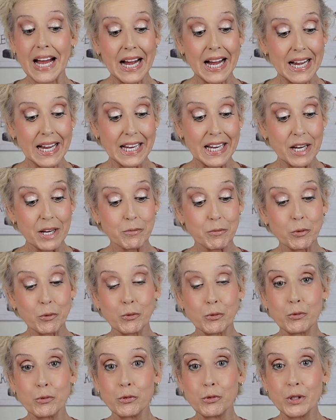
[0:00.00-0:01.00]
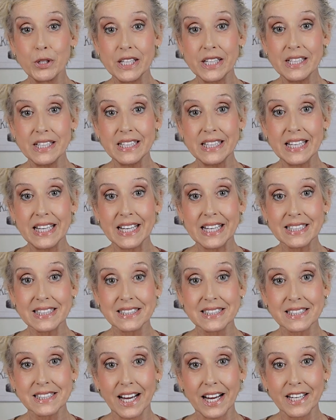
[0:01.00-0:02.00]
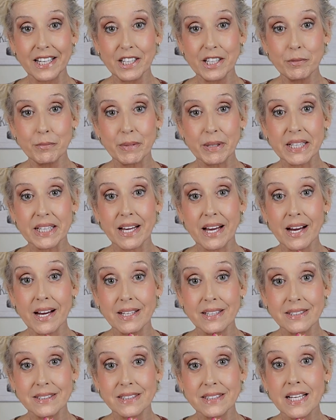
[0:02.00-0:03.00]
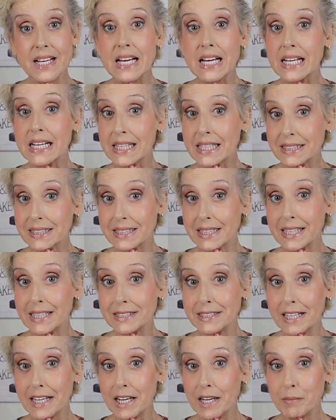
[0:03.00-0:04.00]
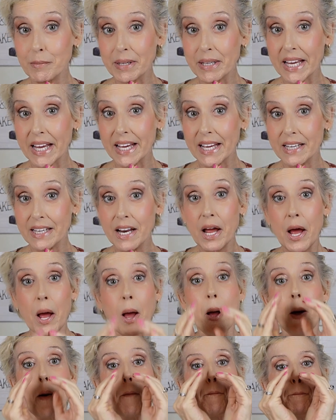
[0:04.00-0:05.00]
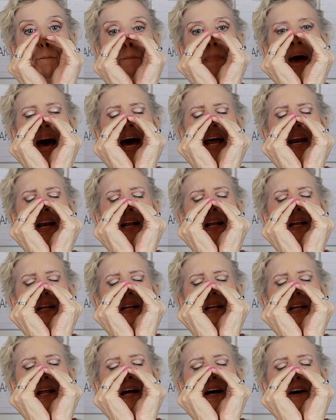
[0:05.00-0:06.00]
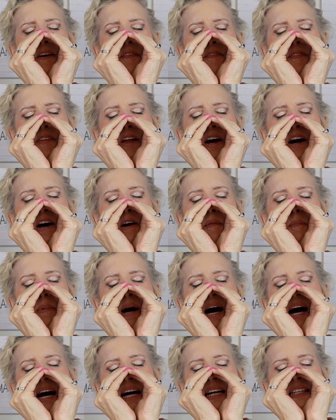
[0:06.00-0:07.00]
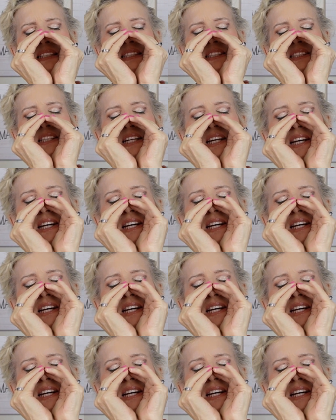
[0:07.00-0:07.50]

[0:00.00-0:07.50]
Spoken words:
I am really excited because it's that time again. Battle of the Boxes!